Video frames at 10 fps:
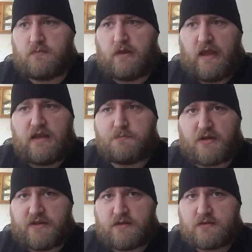
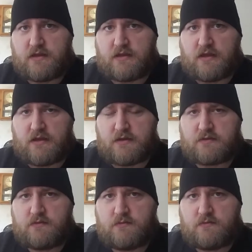anybody can get
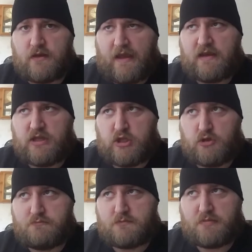it. Any
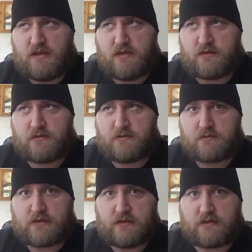human being
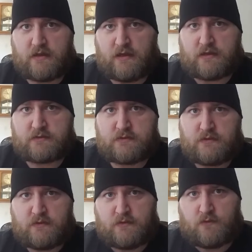can get it.
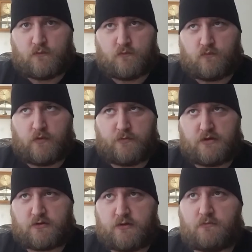
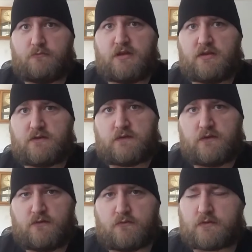Women are human beings
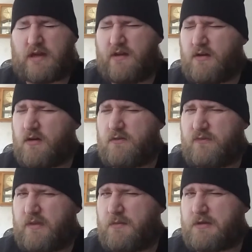too. Kind of hard
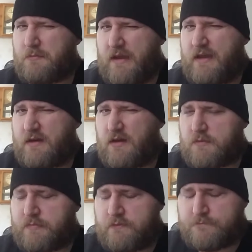for them to man up.